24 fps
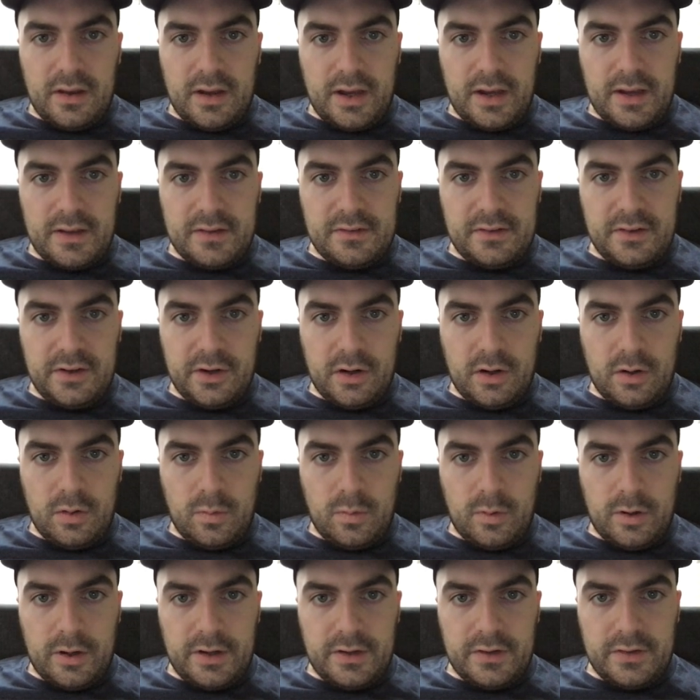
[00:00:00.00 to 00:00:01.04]
0,
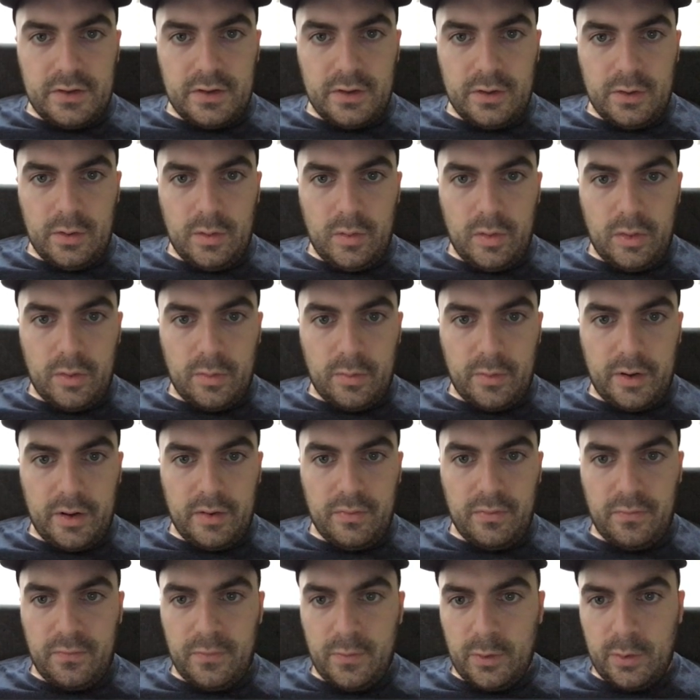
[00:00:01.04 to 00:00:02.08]
1, 2, 3,
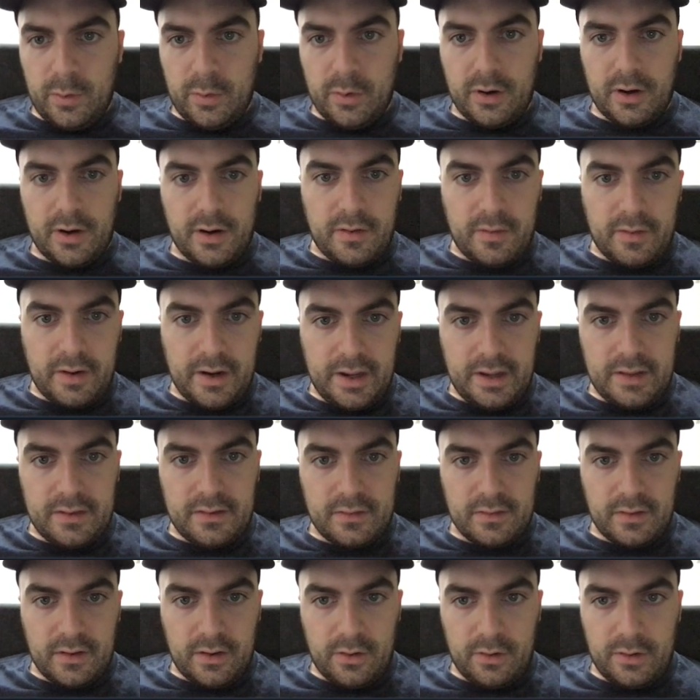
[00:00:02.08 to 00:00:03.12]
4, right?
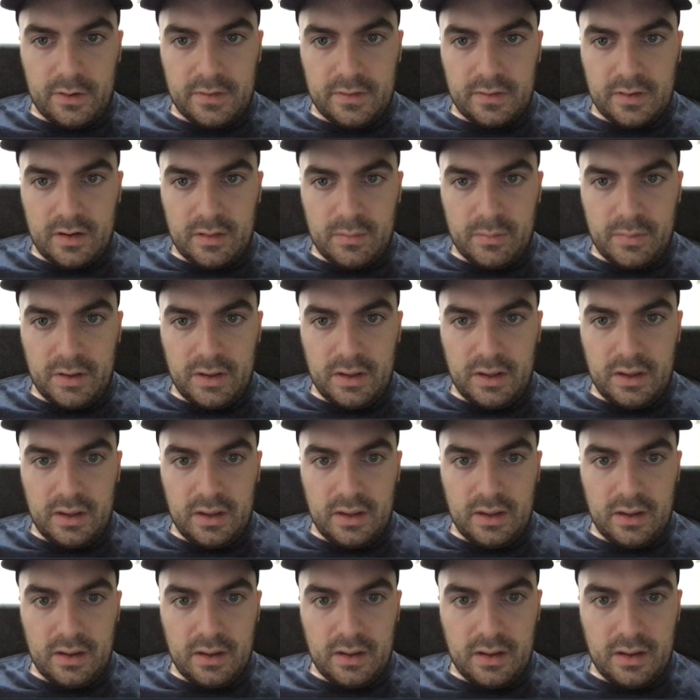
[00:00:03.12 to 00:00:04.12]
So it's going to be